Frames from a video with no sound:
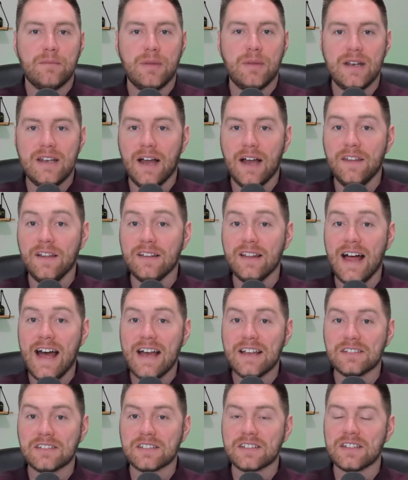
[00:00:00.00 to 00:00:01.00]
But
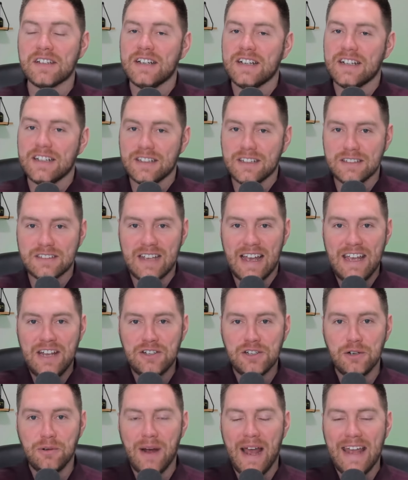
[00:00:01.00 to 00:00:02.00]
nonetheless, let's
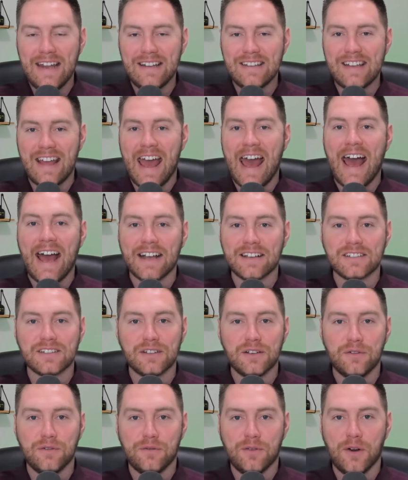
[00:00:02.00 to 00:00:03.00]
issue a
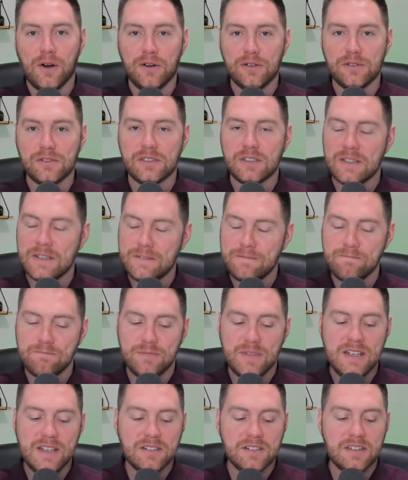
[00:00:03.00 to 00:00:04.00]
tax first.
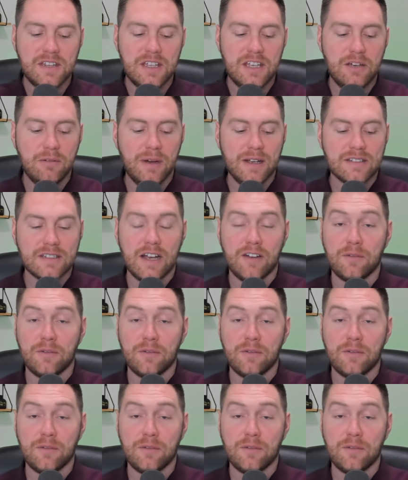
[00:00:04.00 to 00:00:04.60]
This is the U.S.